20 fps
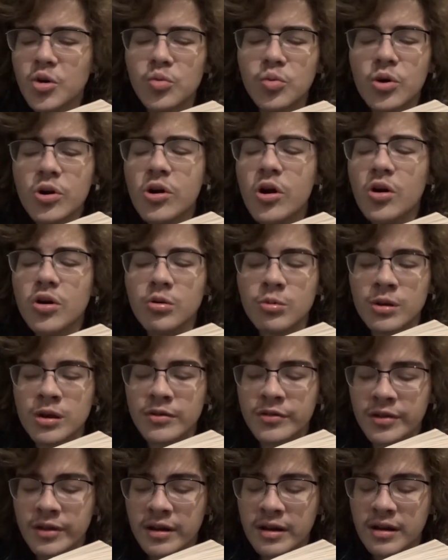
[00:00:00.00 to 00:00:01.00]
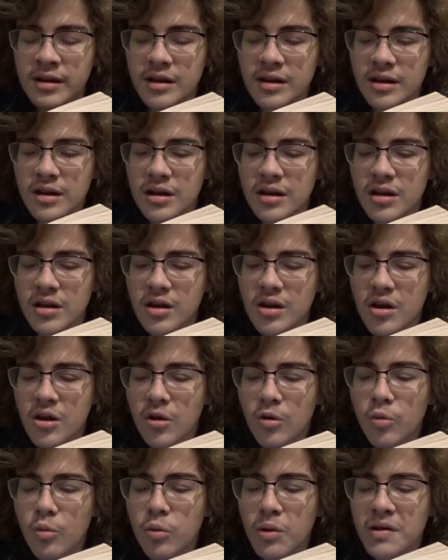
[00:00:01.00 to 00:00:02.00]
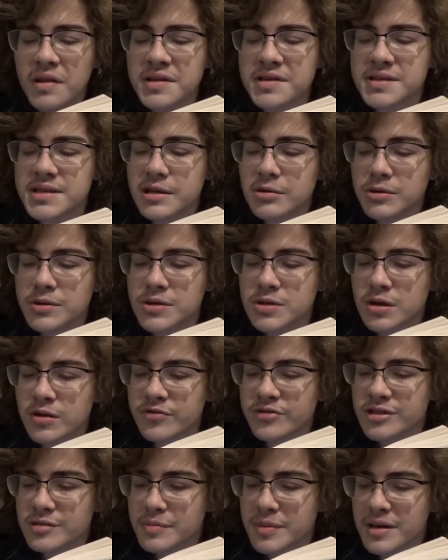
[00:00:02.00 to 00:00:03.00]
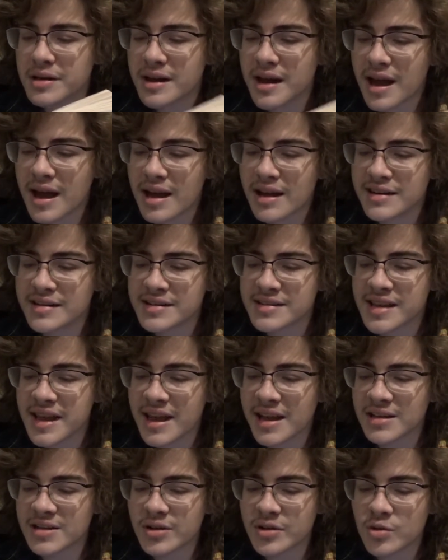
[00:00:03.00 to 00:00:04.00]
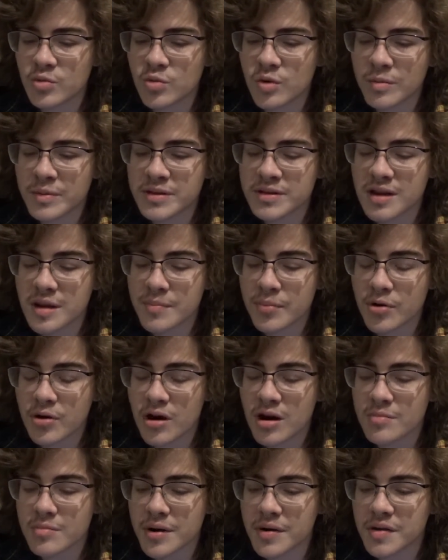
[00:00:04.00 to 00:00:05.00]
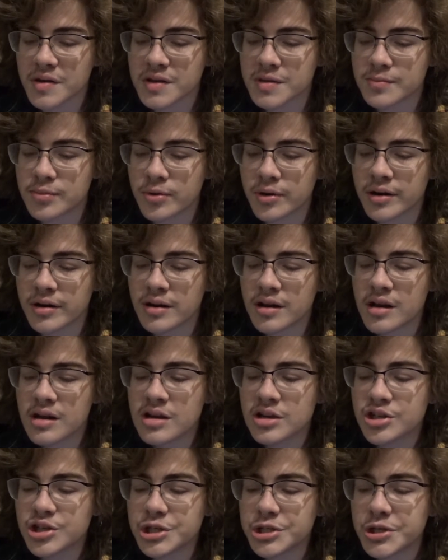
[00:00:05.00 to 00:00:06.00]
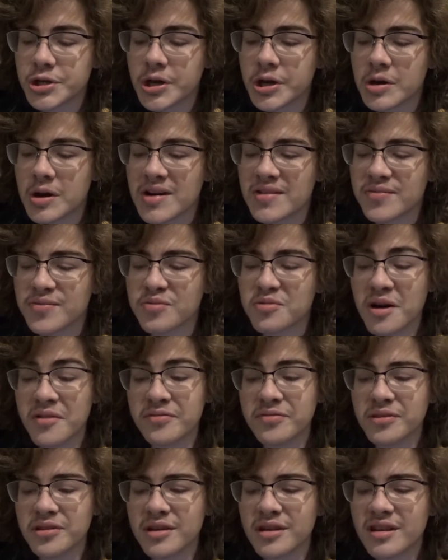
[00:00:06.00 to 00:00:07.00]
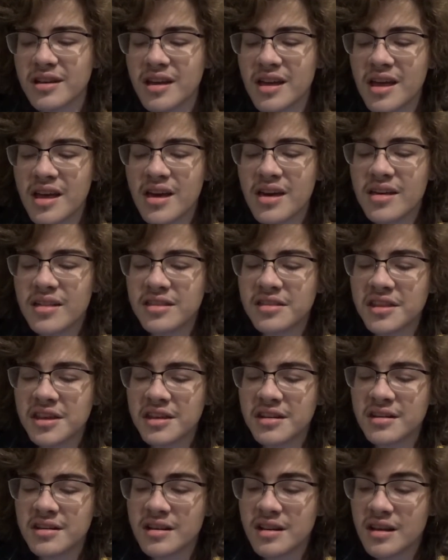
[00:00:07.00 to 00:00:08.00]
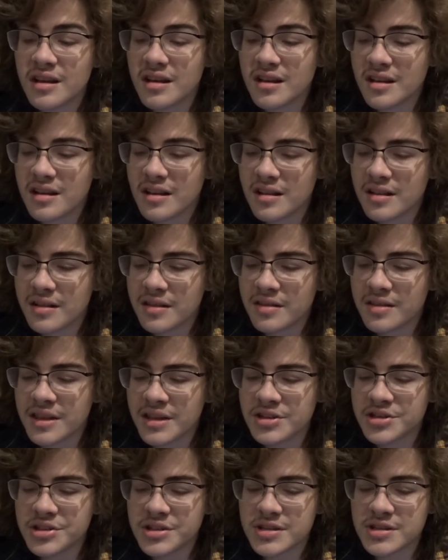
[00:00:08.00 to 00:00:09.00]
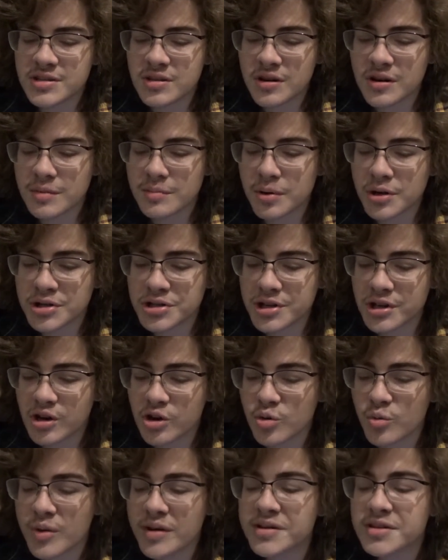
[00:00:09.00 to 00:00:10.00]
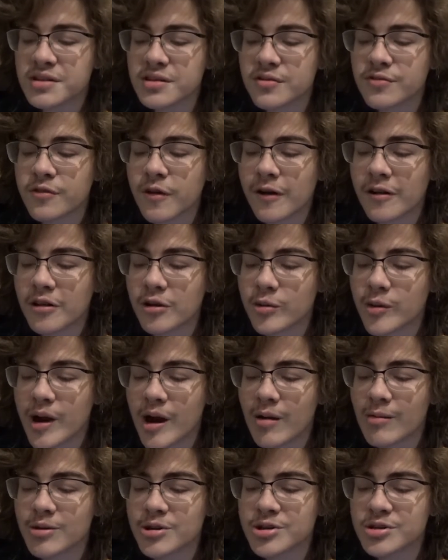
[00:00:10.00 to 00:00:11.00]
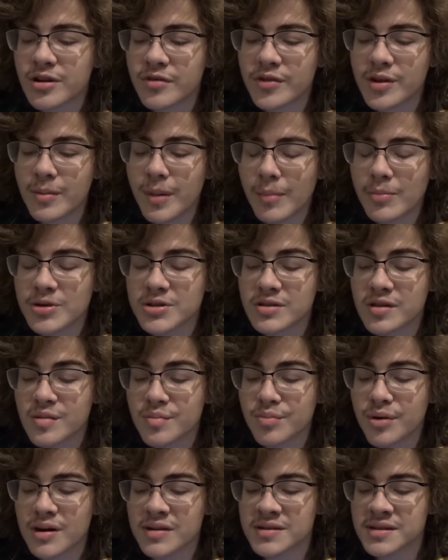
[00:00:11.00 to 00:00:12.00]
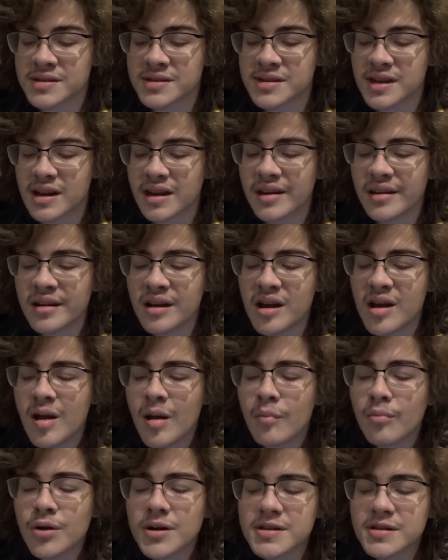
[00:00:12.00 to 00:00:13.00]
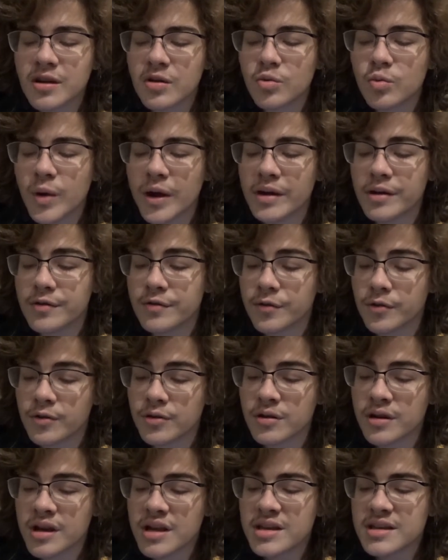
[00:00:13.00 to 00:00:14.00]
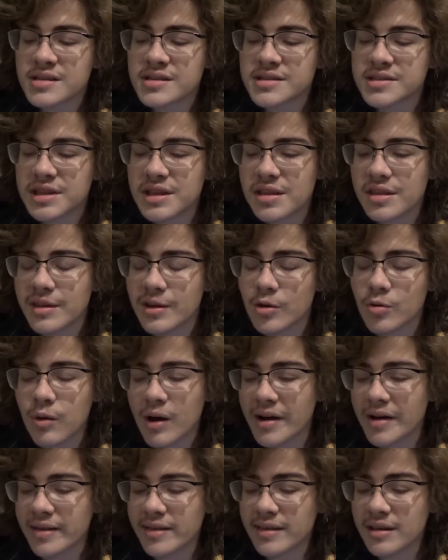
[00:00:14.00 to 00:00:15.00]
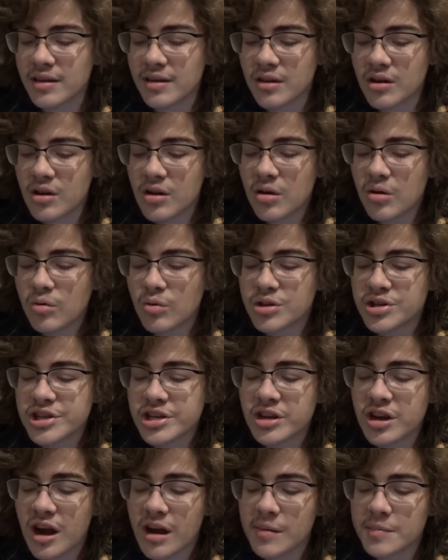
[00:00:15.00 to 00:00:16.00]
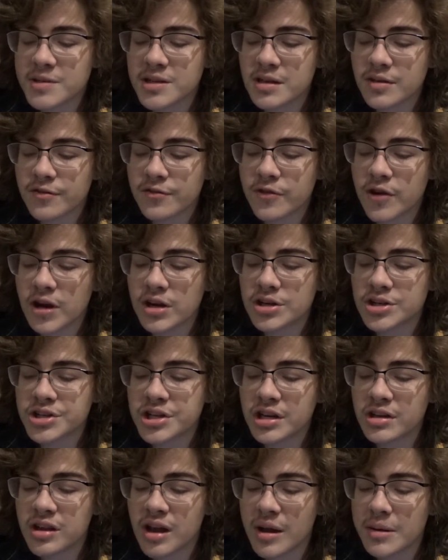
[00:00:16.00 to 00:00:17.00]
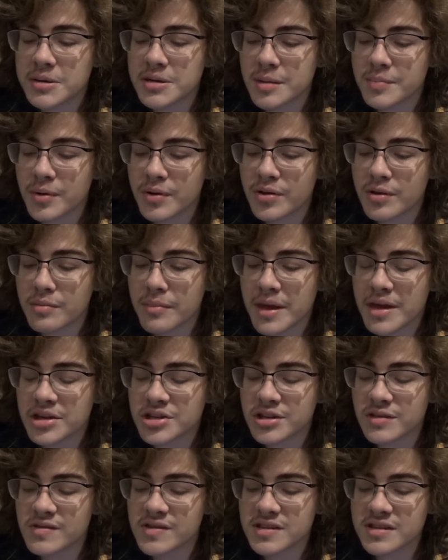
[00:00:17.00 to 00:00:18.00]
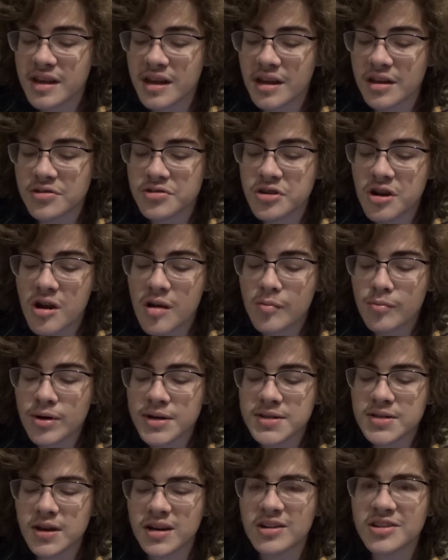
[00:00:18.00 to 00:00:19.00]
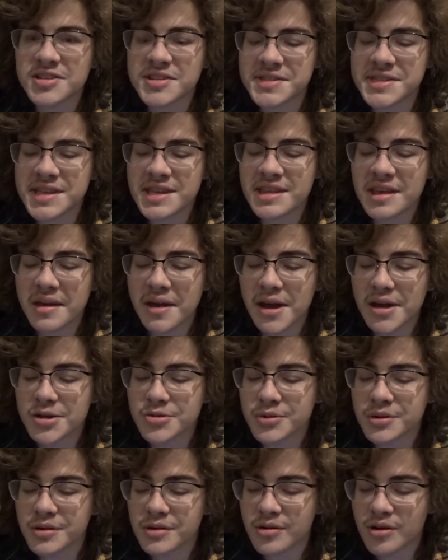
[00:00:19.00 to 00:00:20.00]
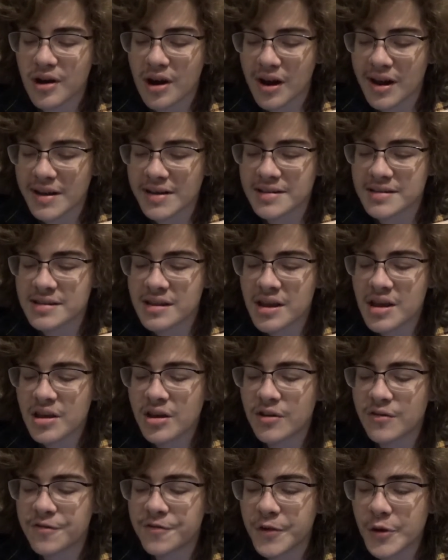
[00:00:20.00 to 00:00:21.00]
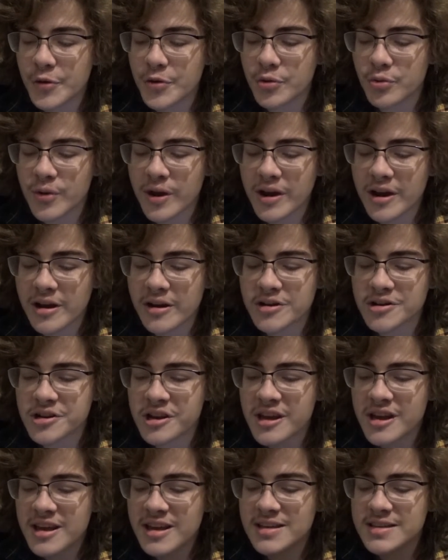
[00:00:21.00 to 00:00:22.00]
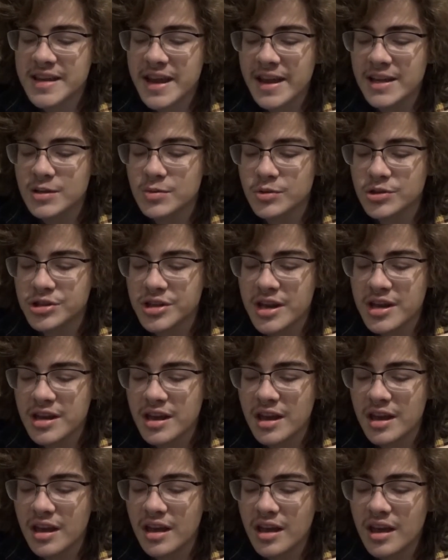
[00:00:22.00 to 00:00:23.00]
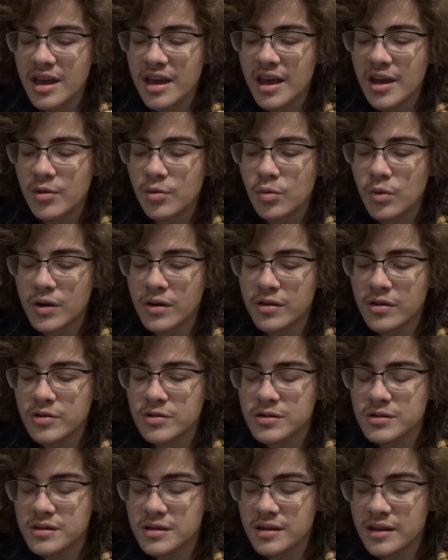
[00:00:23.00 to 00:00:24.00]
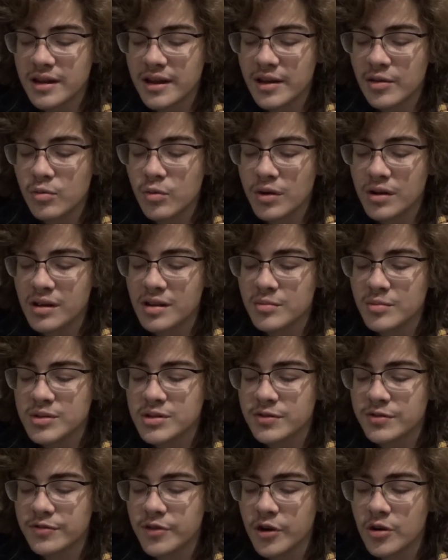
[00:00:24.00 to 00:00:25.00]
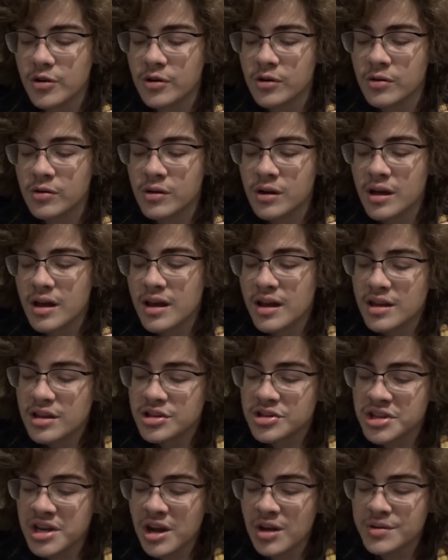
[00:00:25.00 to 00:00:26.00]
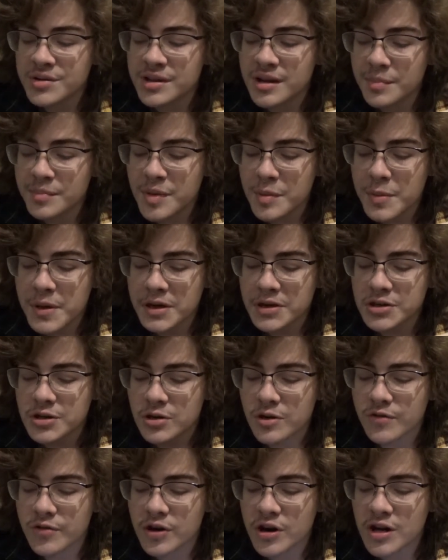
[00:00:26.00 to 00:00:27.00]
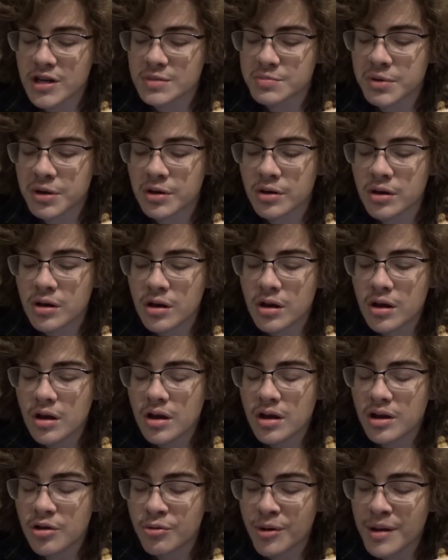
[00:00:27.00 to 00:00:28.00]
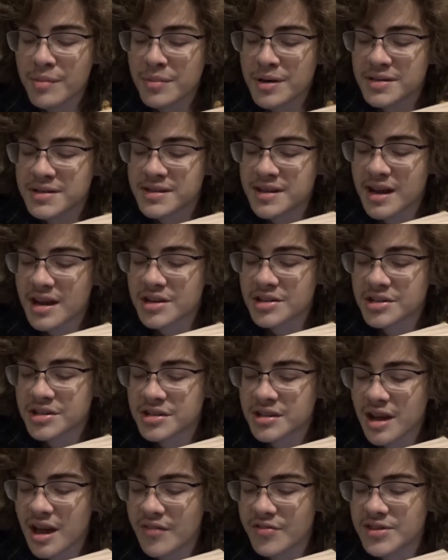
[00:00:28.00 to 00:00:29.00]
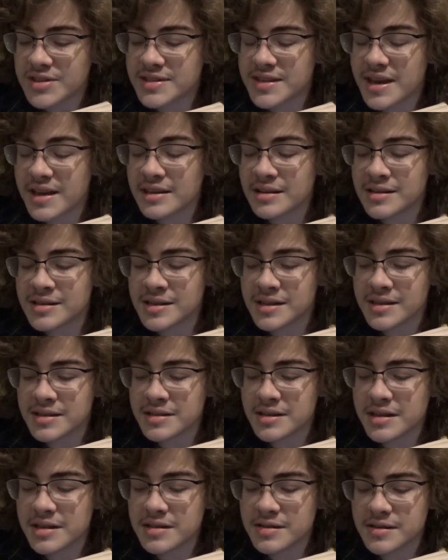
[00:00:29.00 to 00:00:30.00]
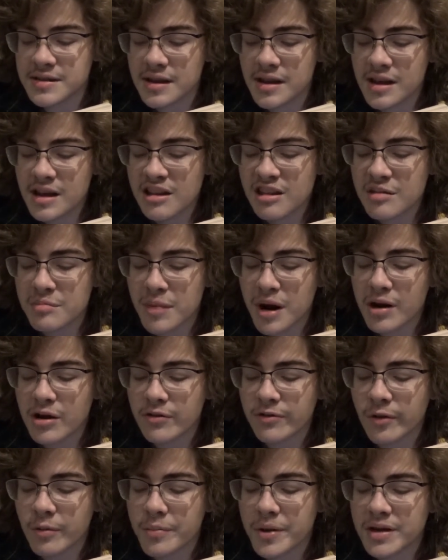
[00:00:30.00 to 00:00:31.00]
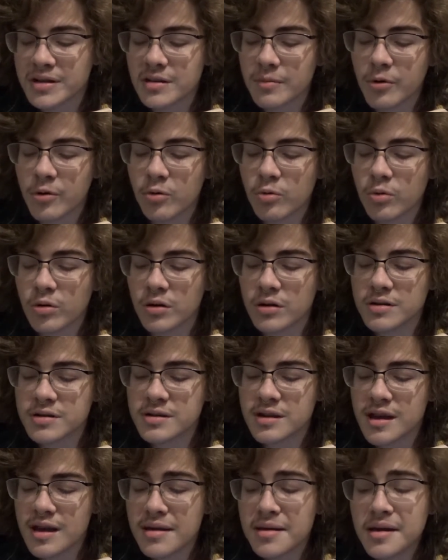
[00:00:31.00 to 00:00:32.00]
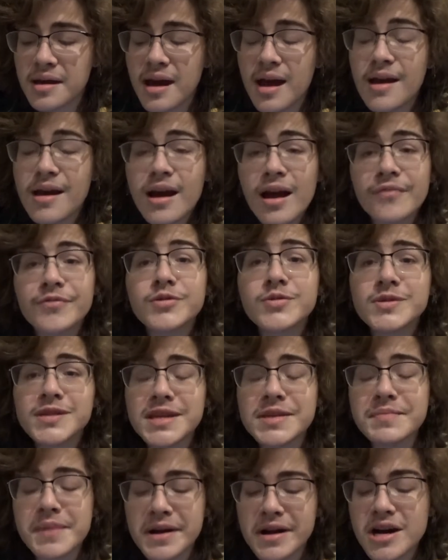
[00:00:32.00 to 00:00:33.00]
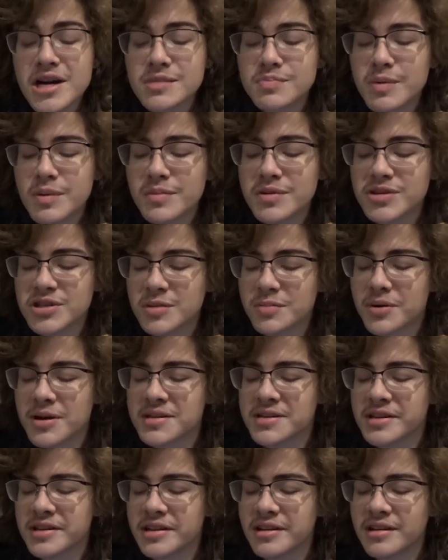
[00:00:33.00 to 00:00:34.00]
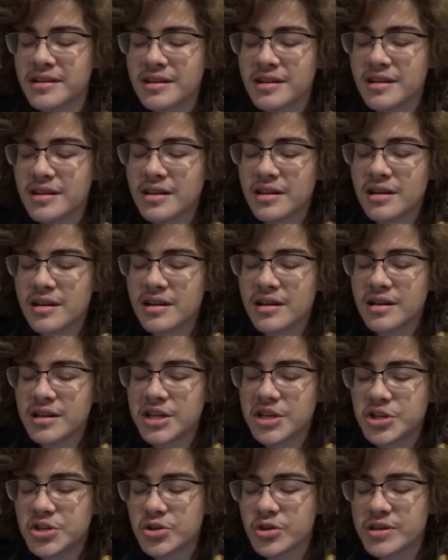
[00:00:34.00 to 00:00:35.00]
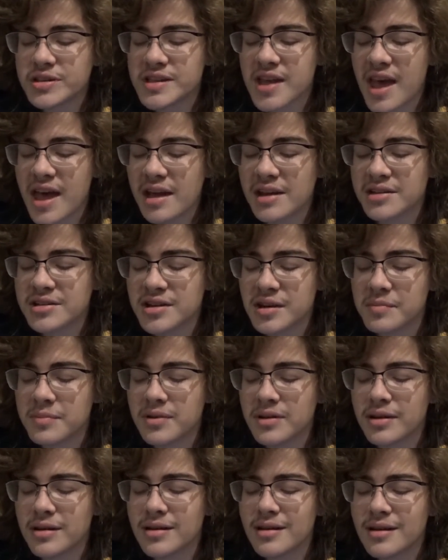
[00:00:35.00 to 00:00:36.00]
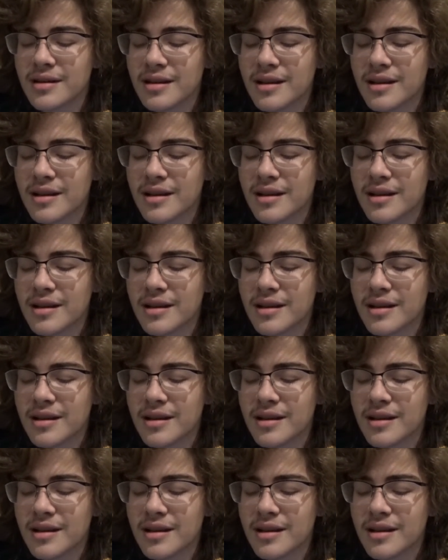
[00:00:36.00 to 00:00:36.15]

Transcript: We're all grieving." One of the Secret Servicemen had his hand on the woman's upper arm by this point. She took it off roughly. Then she started pushing her way to the front of the crowd, shoving members of the press aside. Prescott waited for her, seething quietly. When she got up to the front, she climbed up on the makeshift stage. Prescott could see the hatred in her eyes, could feel the rage. His hands were shaking, and one of them was a photo. She held it up the picture of her husband. Gray mustache, heavyset, 60s. The microphone picked up her words. "Have you seen my husband, Mr. President?" He shook his head dumbly.